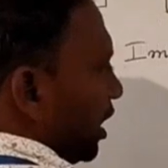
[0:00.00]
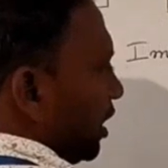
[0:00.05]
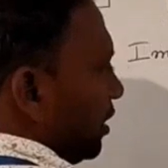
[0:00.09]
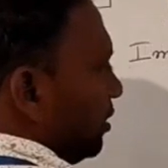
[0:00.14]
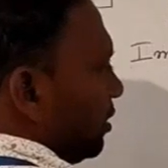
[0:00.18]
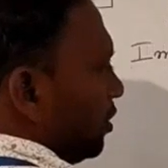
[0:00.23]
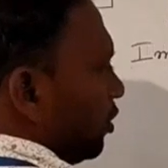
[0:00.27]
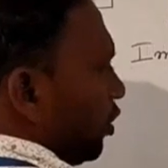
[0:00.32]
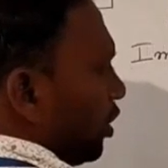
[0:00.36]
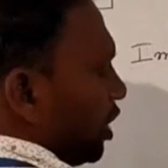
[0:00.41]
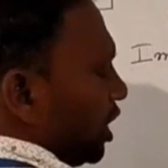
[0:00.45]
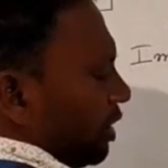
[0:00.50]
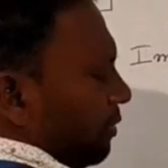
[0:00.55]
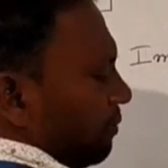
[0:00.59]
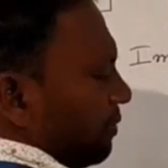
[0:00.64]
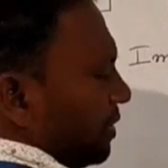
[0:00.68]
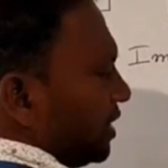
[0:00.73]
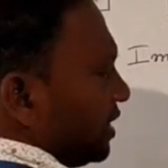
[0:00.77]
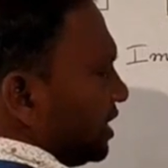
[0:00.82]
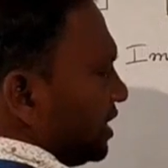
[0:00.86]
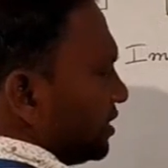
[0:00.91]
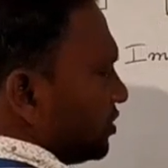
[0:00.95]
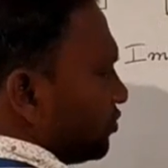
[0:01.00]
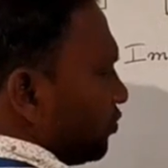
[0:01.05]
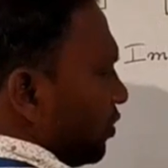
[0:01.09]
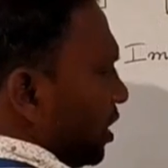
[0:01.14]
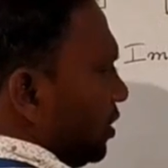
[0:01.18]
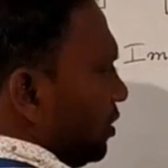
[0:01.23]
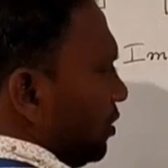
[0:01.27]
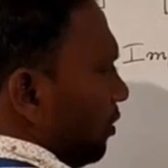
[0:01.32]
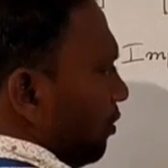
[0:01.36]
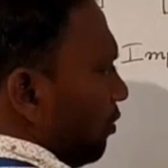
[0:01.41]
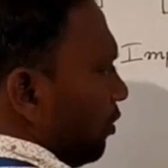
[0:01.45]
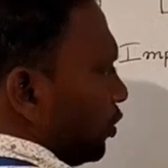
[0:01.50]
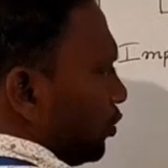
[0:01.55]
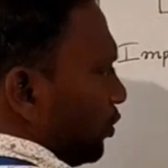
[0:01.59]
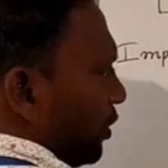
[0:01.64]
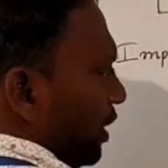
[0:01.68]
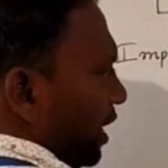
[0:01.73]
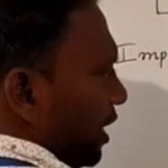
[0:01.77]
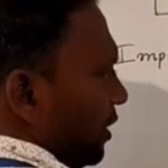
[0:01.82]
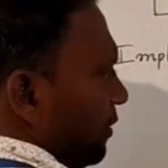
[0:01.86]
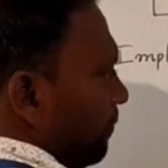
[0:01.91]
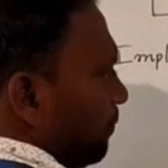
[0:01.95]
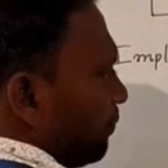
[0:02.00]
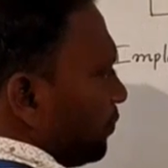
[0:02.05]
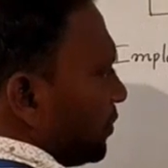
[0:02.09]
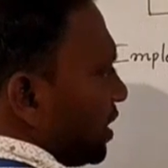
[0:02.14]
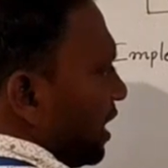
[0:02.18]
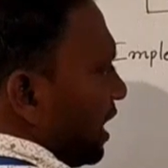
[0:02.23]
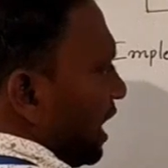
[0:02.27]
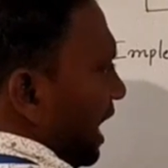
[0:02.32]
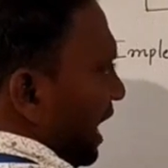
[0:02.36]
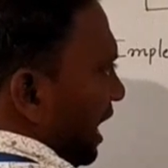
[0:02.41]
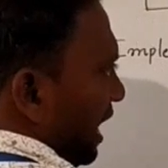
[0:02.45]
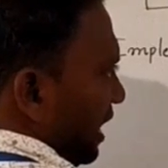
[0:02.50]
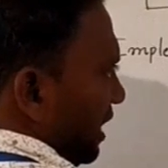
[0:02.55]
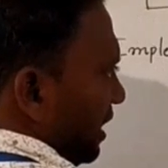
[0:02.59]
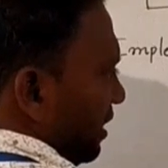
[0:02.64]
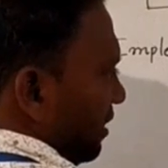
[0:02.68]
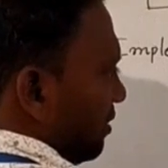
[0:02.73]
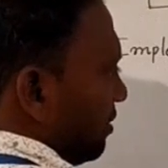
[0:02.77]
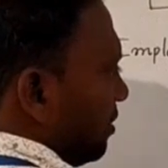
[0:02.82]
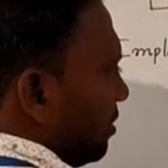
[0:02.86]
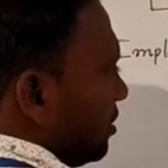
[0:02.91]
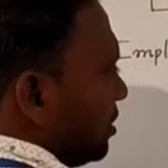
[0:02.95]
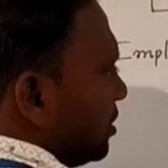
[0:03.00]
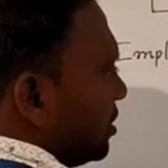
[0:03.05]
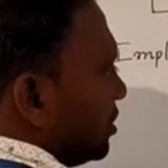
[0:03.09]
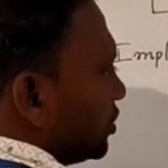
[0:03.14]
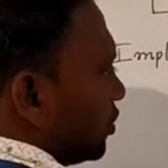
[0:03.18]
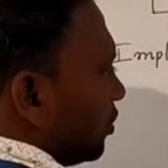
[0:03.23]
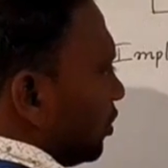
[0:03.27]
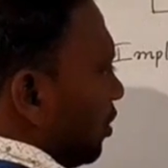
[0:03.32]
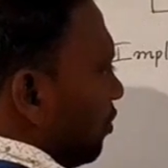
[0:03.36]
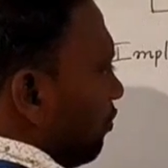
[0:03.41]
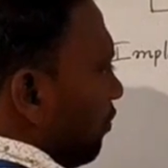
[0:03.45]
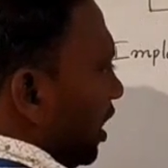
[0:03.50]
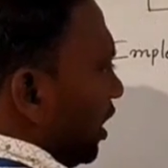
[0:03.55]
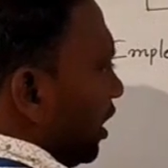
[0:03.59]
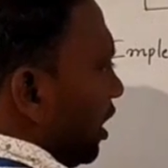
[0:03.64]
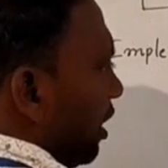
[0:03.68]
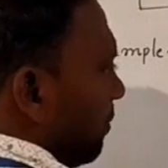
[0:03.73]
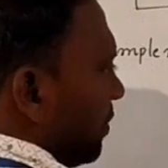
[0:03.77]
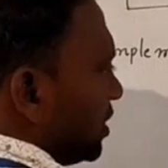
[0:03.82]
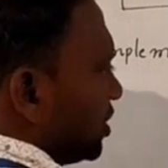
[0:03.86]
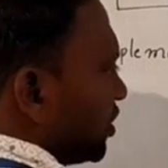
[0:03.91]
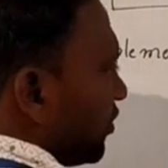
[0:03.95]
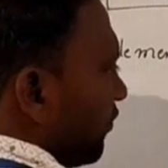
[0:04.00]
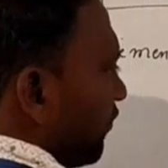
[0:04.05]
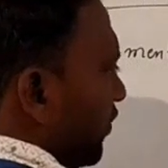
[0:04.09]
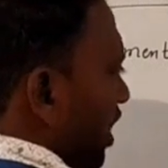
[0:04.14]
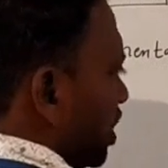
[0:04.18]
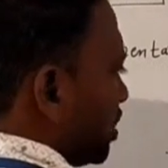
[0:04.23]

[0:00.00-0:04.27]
rate conversion, or multi-stage implementation of sampling rate